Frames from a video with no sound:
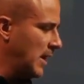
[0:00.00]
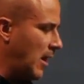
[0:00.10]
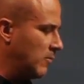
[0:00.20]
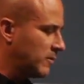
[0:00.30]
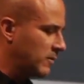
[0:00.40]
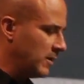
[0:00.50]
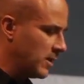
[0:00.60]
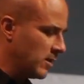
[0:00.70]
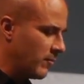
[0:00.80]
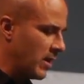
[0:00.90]
I was
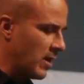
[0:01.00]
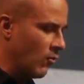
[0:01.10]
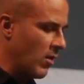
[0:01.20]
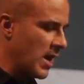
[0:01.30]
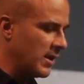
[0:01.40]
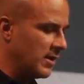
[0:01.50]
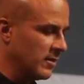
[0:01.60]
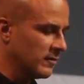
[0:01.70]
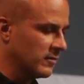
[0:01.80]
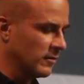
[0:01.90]
thinking about why it
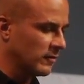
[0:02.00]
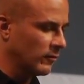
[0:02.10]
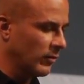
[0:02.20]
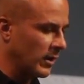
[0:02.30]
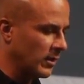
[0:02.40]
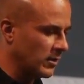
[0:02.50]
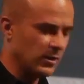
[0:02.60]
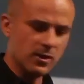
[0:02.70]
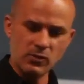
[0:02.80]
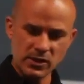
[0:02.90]
is this way. And,
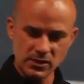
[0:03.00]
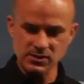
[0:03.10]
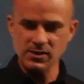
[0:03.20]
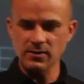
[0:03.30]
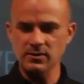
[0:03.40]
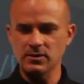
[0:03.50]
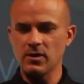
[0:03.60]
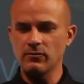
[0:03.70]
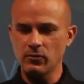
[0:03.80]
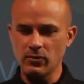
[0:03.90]
you know, we can say the
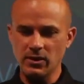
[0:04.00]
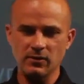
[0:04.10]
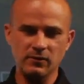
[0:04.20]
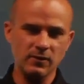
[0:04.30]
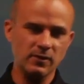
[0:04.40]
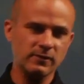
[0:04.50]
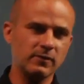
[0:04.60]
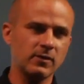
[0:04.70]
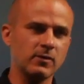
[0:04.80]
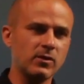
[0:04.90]
devil, we can say
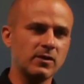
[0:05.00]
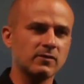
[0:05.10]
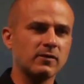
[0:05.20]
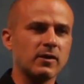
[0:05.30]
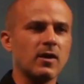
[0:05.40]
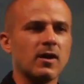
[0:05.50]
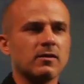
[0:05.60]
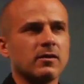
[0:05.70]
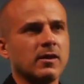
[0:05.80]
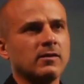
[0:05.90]
sin, we can say a lot
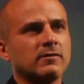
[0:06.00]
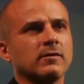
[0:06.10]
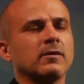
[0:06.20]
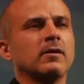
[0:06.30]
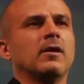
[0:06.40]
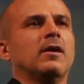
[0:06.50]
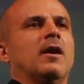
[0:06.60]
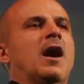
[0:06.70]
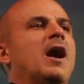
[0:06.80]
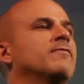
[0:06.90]
of things. And
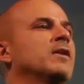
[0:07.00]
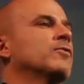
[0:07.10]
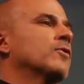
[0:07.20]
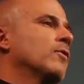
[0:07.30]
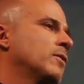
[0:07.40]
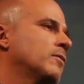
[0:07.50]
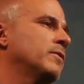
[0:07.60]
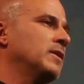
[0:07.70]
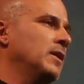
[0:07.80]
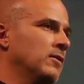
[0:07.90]
I've never grown up
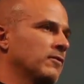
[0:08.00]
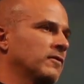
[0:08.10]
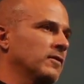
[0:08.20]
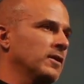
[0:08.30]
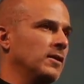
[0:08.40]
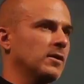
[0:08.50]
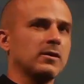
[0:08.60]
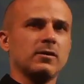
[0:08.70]
in the inner city.